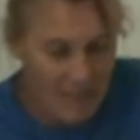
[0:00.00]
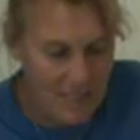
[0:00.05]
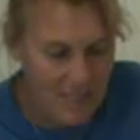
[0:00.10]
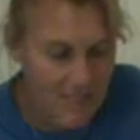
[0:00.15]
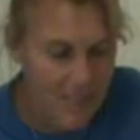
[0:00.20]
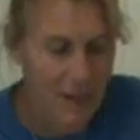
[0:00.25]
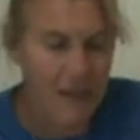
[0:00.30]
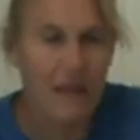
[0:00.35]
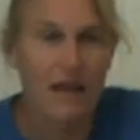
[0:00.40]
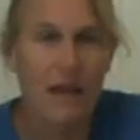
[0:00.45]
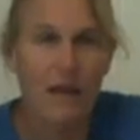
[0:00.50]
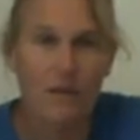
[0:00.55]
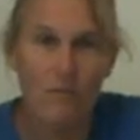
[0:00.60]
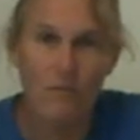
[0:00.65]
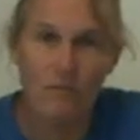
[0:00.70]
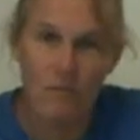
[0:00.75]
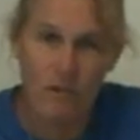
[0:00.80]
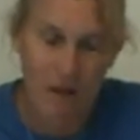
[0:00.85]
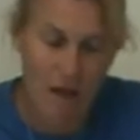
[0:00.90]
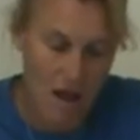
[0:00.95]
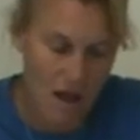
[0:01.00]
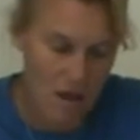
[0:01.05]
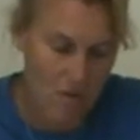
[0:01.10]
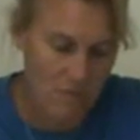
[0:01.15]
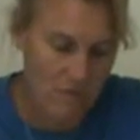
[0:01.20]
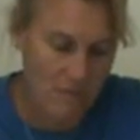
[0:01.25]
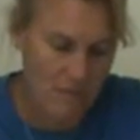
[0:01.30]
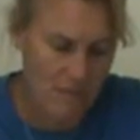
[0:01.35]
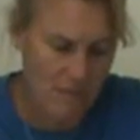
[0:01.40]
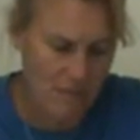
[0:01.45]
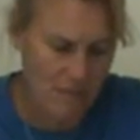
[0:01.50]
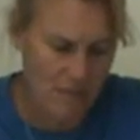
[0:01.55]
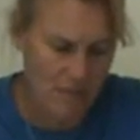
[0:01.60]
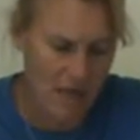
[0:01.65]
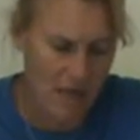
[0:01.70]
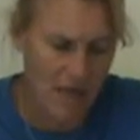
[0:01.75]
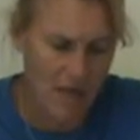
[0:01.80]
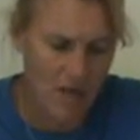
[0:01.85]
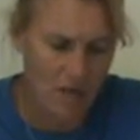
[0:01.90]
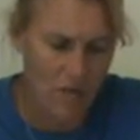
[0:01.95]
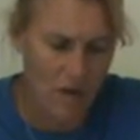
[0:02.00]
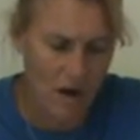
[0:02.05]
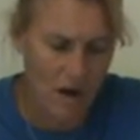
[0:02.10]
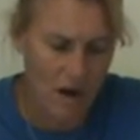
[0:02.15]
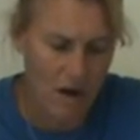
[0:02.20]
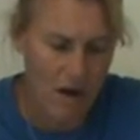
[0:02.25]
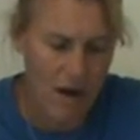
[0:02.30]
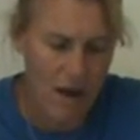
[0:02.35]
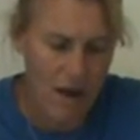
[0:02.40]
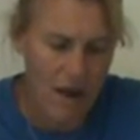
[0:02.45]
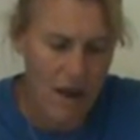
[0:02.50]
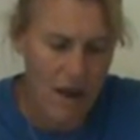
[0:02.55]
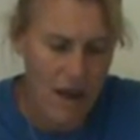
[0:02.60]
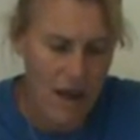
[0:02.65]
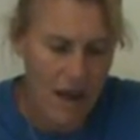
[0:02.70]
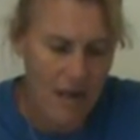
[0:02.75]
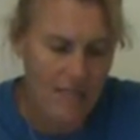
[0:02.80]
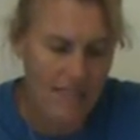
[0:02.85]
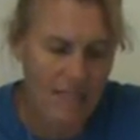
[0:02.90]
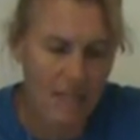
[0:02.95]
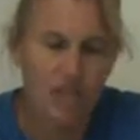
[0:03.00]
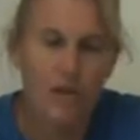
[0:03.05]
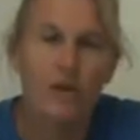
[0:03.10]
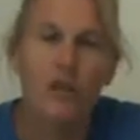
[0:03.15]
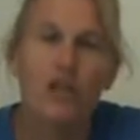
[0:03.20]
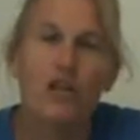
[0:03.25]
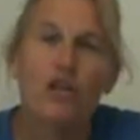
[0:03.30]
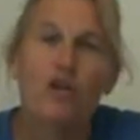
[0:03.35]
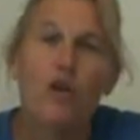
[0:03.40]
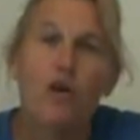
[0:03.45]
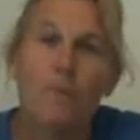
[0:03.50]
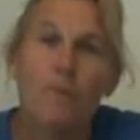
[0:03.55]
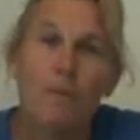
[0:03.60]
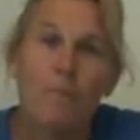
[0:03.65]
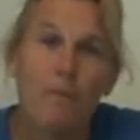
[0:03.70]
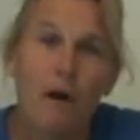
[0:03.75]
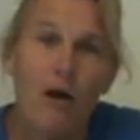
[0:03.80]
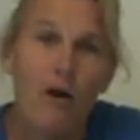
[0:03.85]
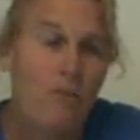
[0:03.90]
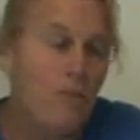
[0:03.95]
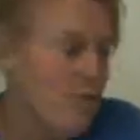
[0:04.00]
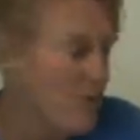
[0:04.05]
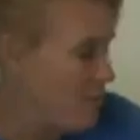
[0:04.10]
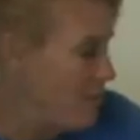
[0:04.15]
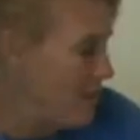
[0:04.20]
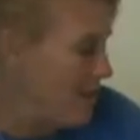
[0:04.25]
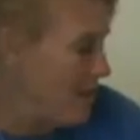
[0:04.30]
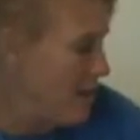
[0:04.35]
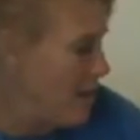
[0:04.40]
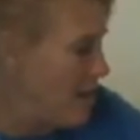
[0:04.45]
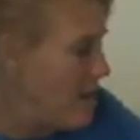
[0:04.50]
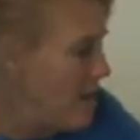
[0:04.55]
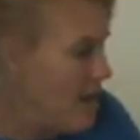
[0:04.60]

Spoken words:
depending on how stuck you are, until you get a normal bowel movement.